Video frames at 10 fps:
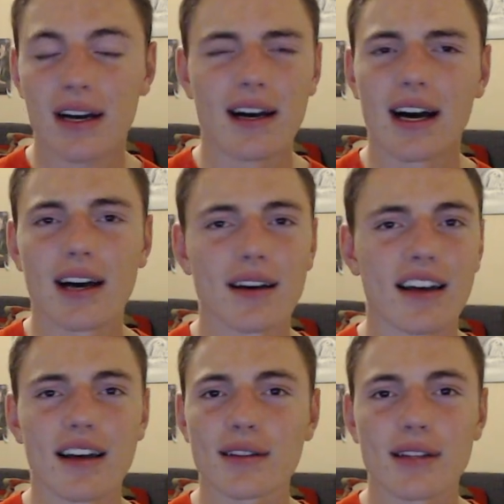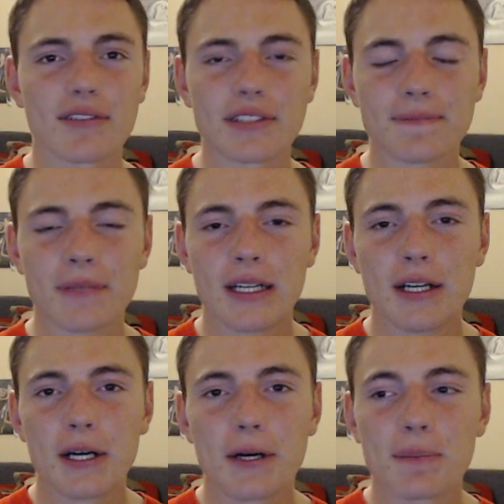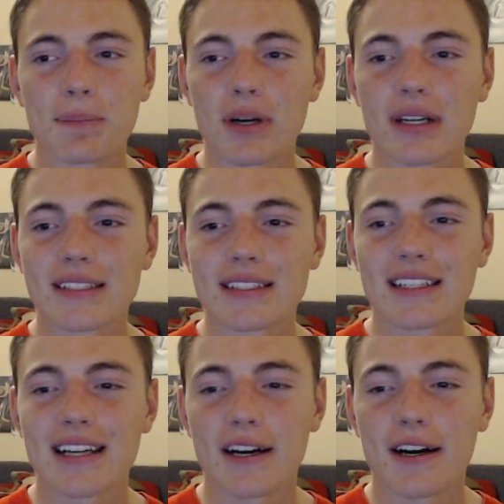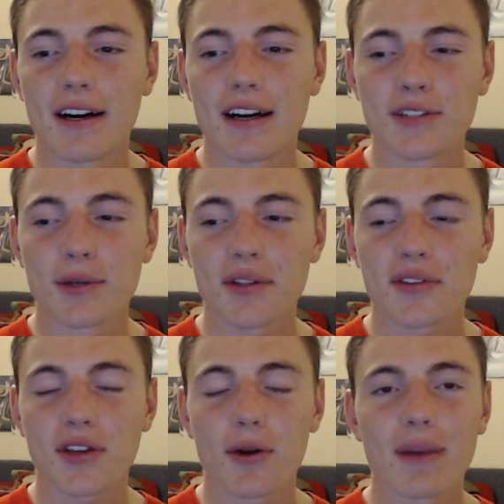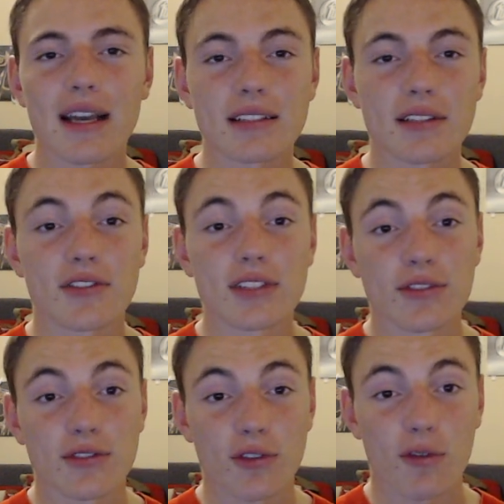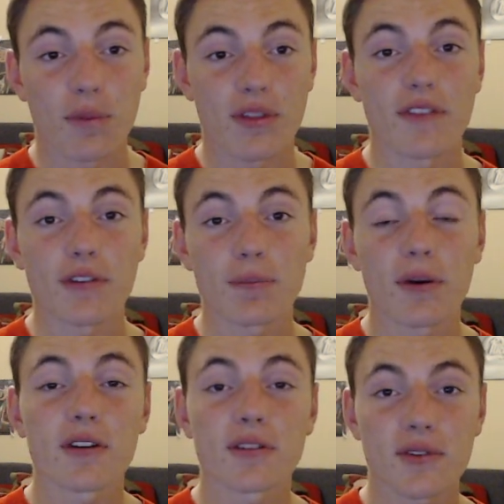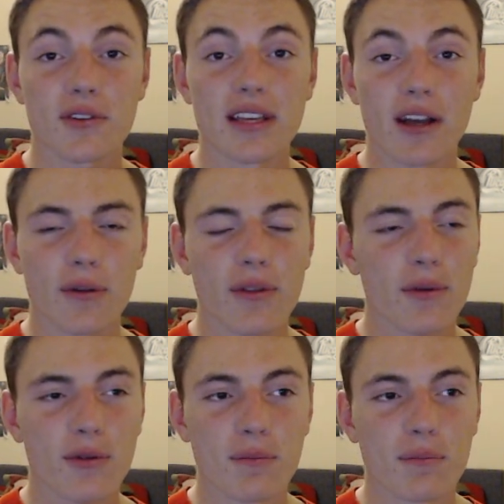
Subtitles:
I love it. But I noticed going back and listening just to specific parts, there's some